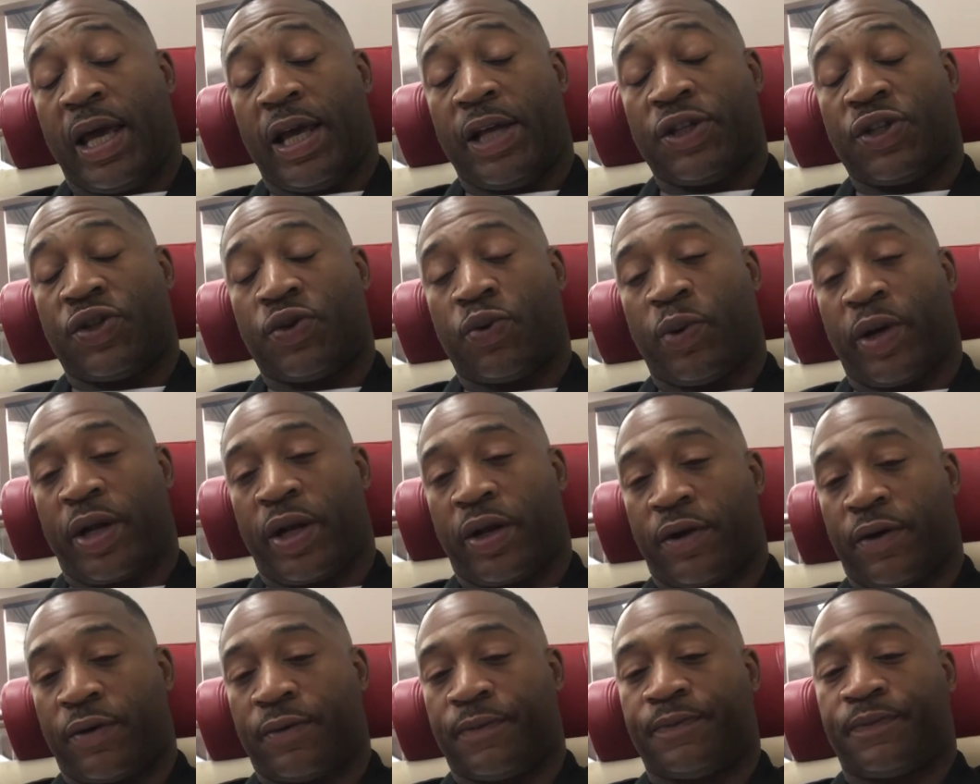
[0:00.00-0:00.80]
and
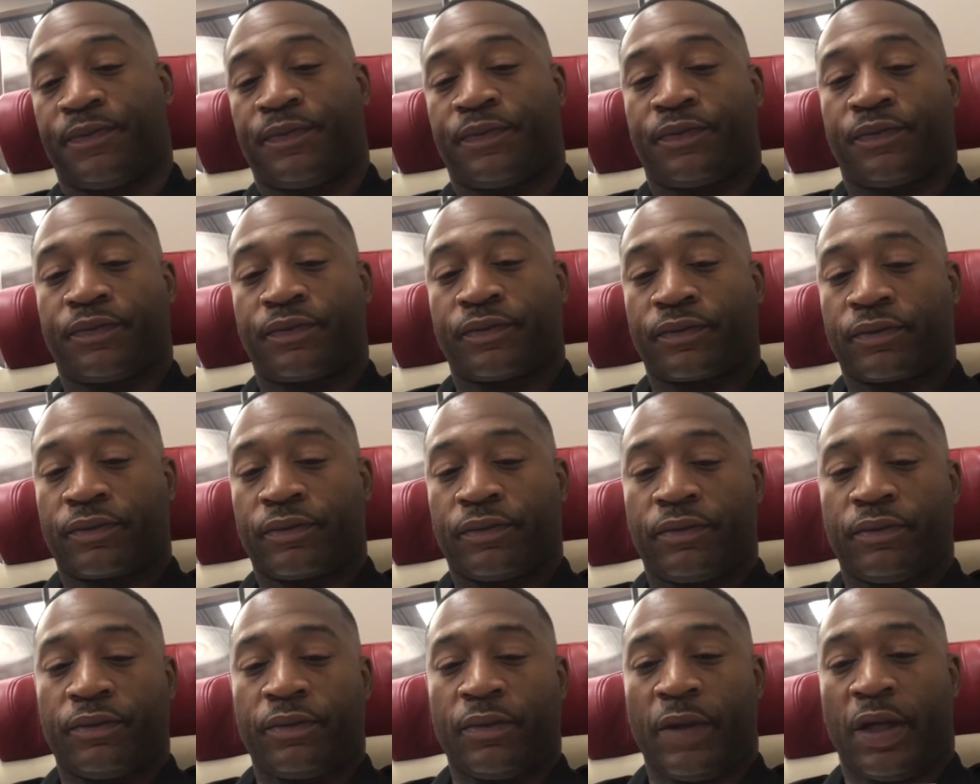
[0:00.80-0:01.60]
Twitter.
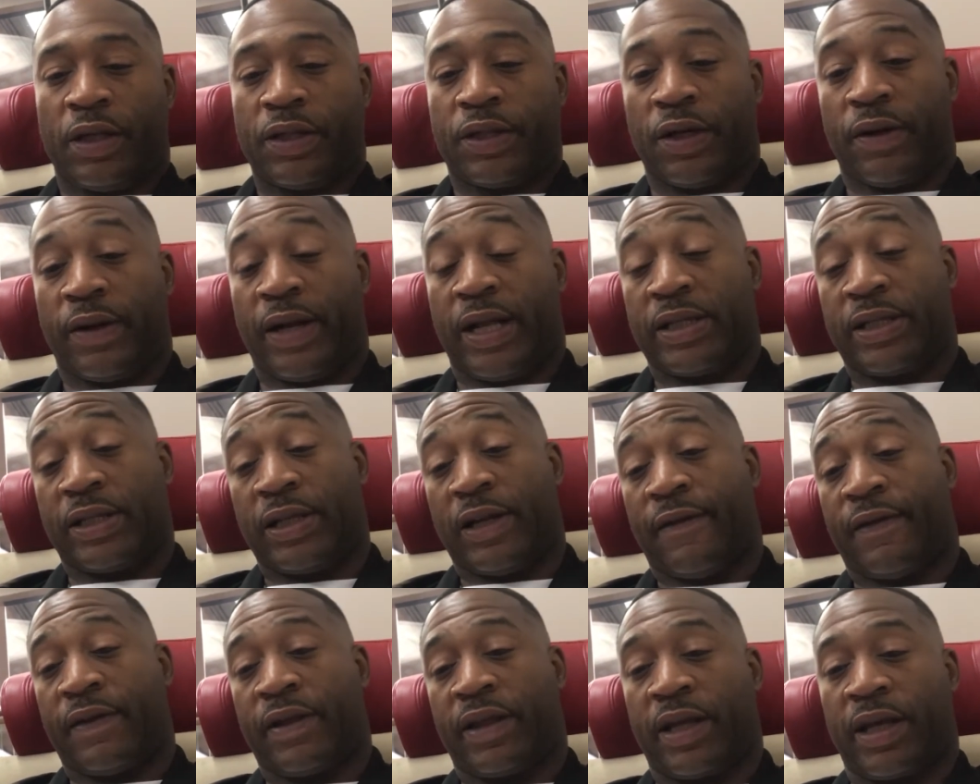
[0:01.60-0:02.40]
So
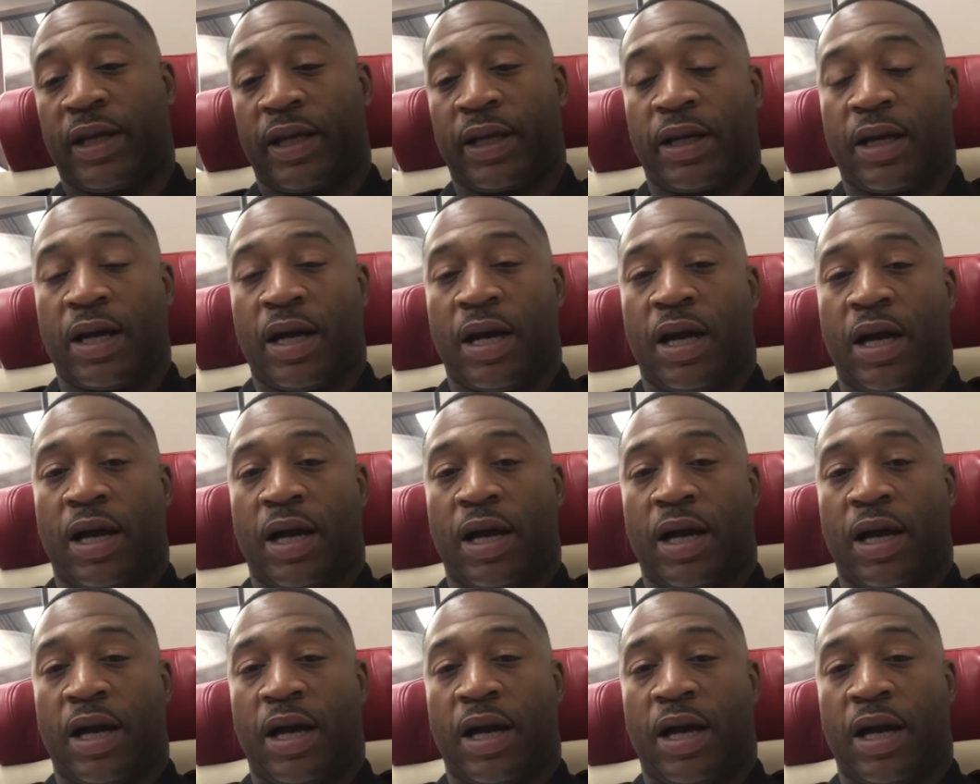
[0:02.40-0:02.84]
that's another thing.